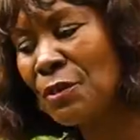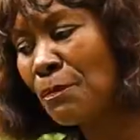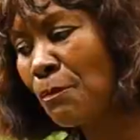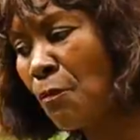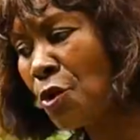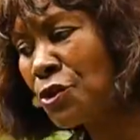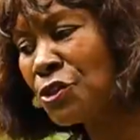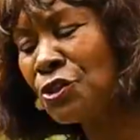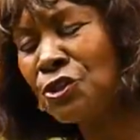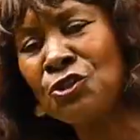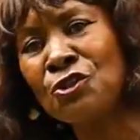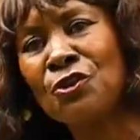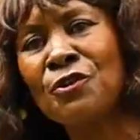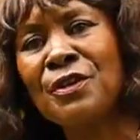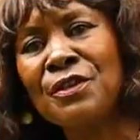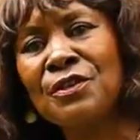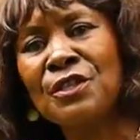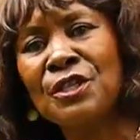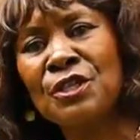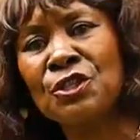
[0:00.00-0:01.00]
the moisture
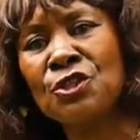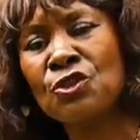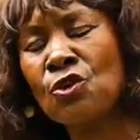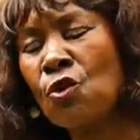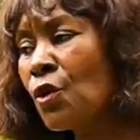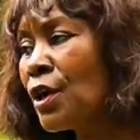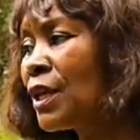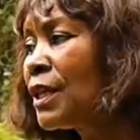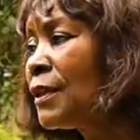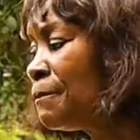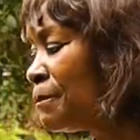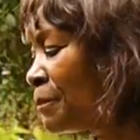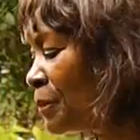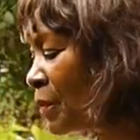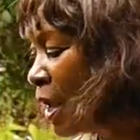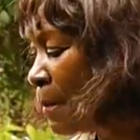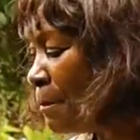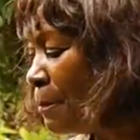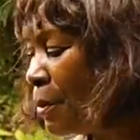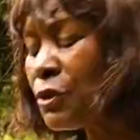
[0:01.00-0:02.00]
in the soil,
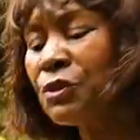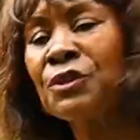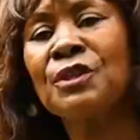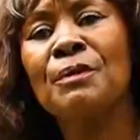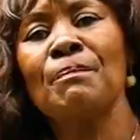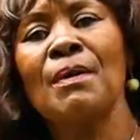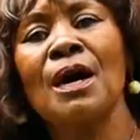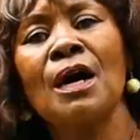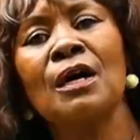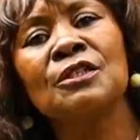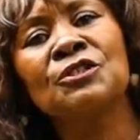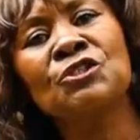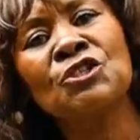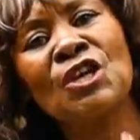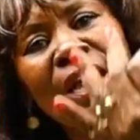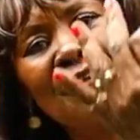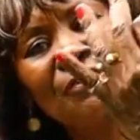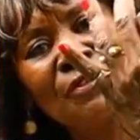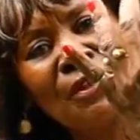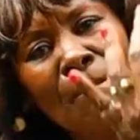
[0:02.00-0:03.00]
put the mulch,
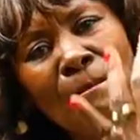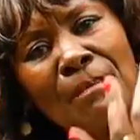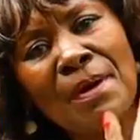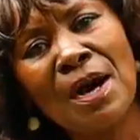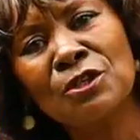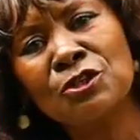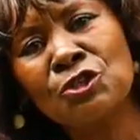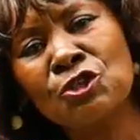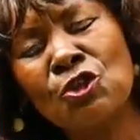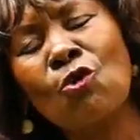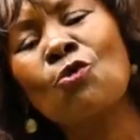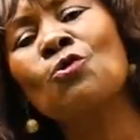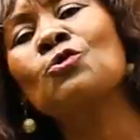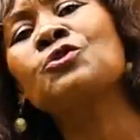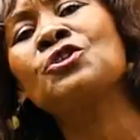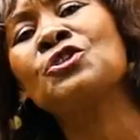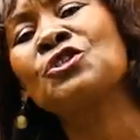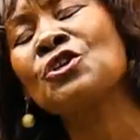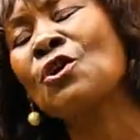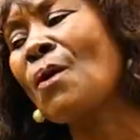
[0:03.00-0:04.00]
and the mulch
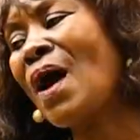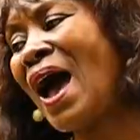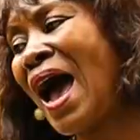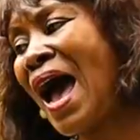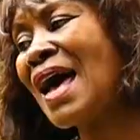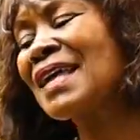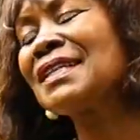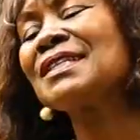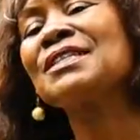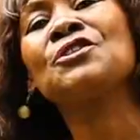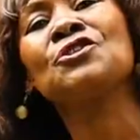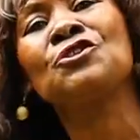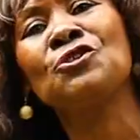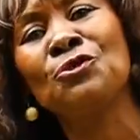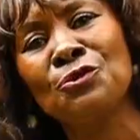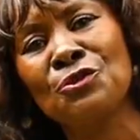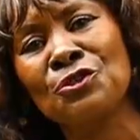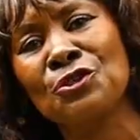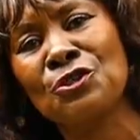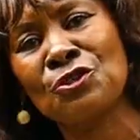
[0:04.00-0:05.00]
also adds
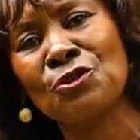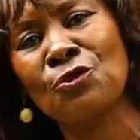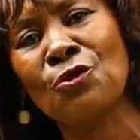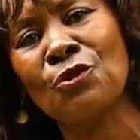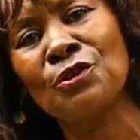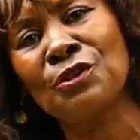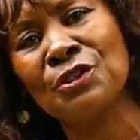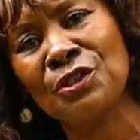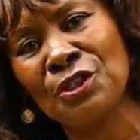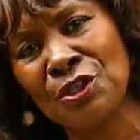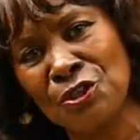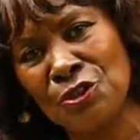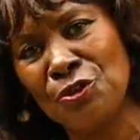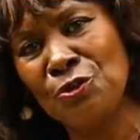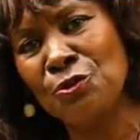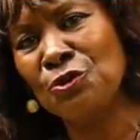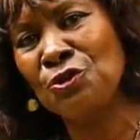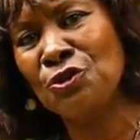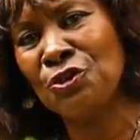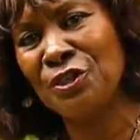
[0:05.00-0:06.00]
to the soil the
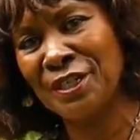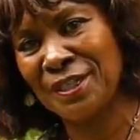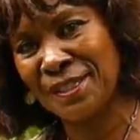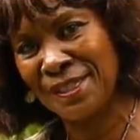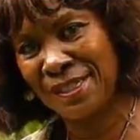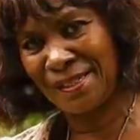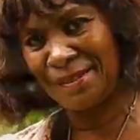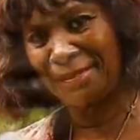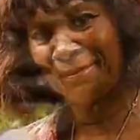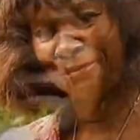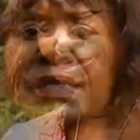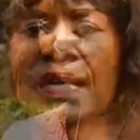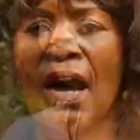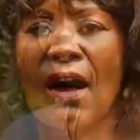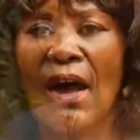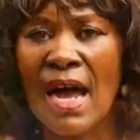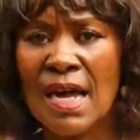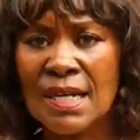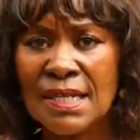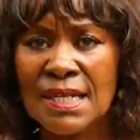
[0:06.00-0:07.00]
nutrients.
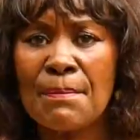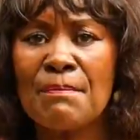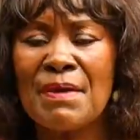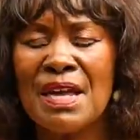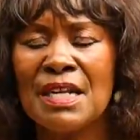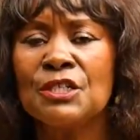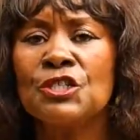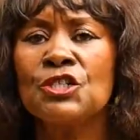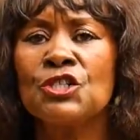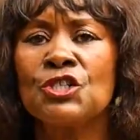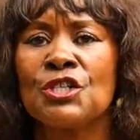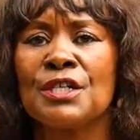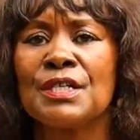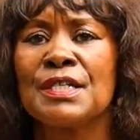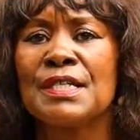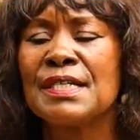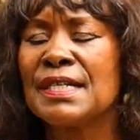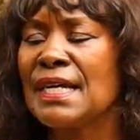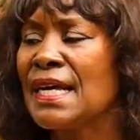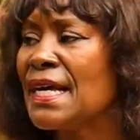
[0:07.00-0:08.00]
Now, as I
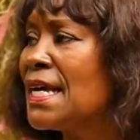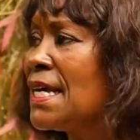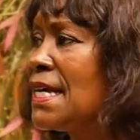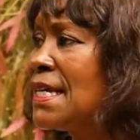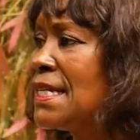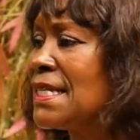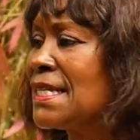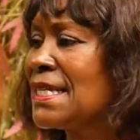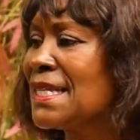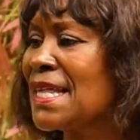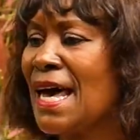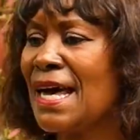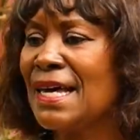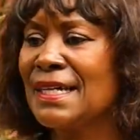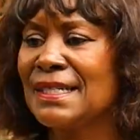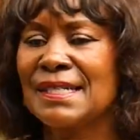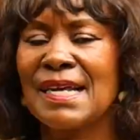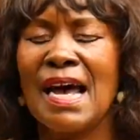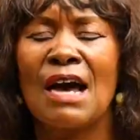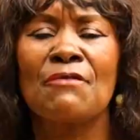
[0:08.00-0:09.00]
mentioned, is
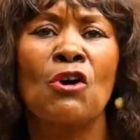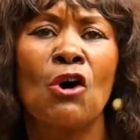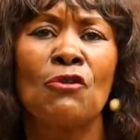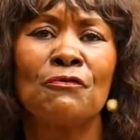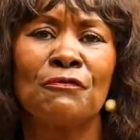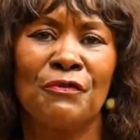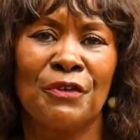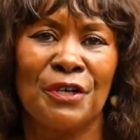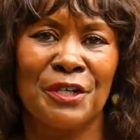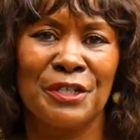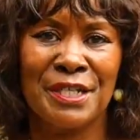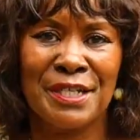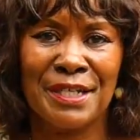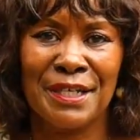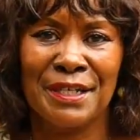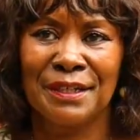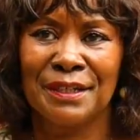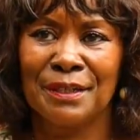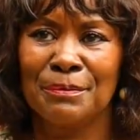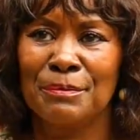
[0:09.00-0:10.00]
that I've gone
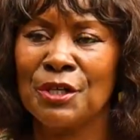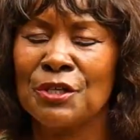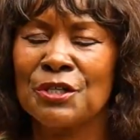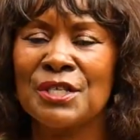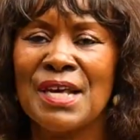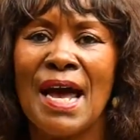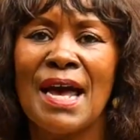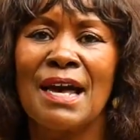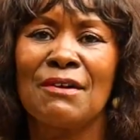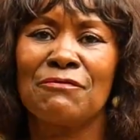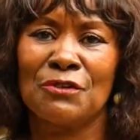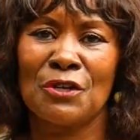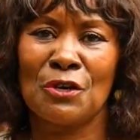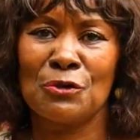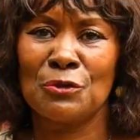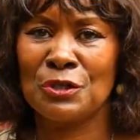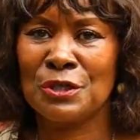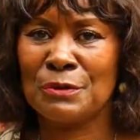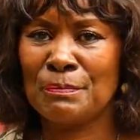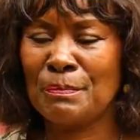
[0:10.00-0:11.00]
vertical because I have no
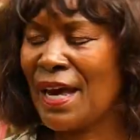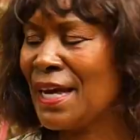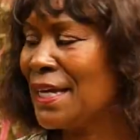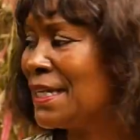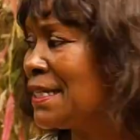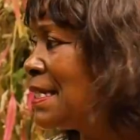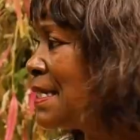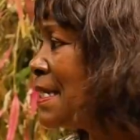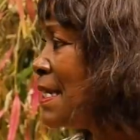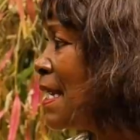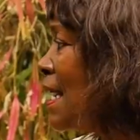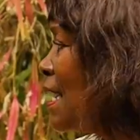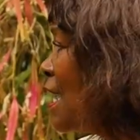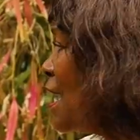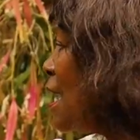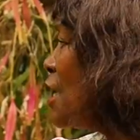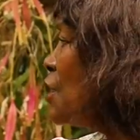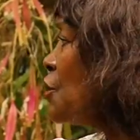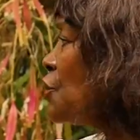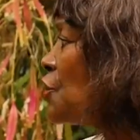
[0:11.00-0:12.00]
space.
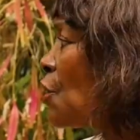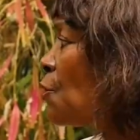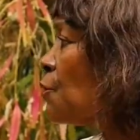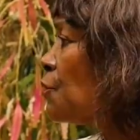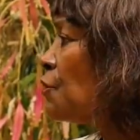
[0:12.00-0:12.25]
So